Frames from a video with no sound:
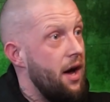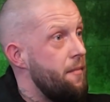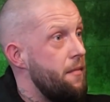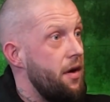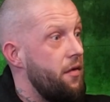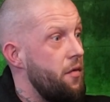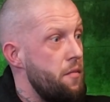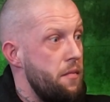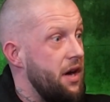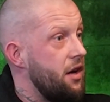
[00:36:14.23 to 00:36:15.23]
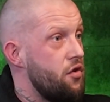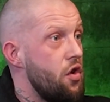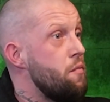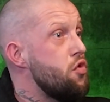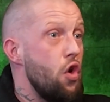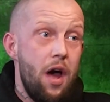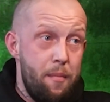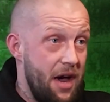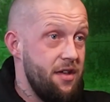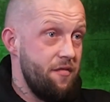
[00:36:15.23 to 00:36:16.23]
I'm making some sort of
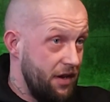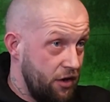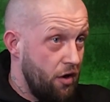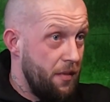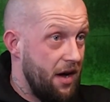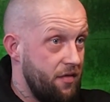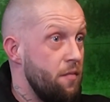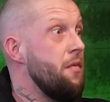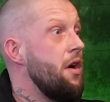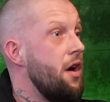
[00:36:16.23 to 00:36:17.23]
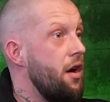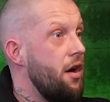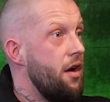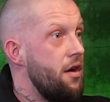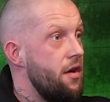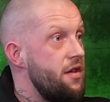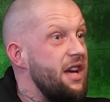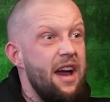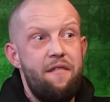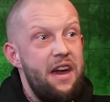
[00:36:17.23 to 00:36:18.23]
passive income off them.
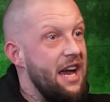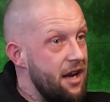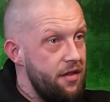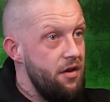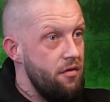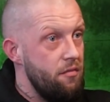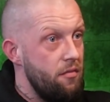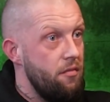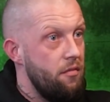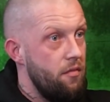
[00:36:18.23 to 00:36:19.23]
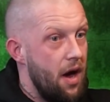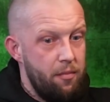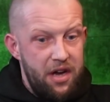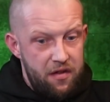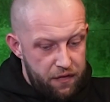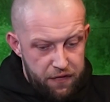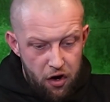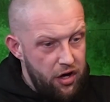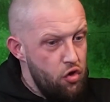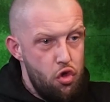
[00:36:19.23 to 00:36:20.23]
See, if anything, I'm getting
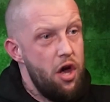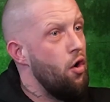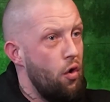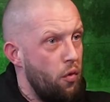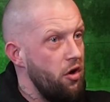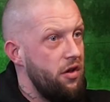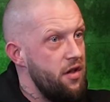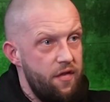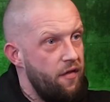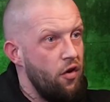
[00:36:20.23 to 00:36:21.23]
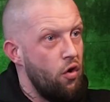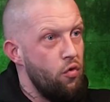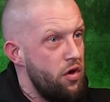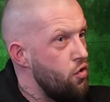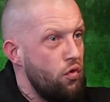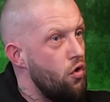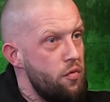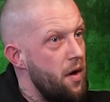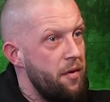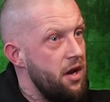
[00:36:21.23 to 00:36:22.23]
fucking shit hot work clothes for fuck all and it's not
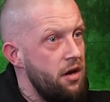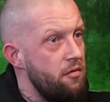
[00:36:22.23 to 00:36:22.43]
cost me a penny.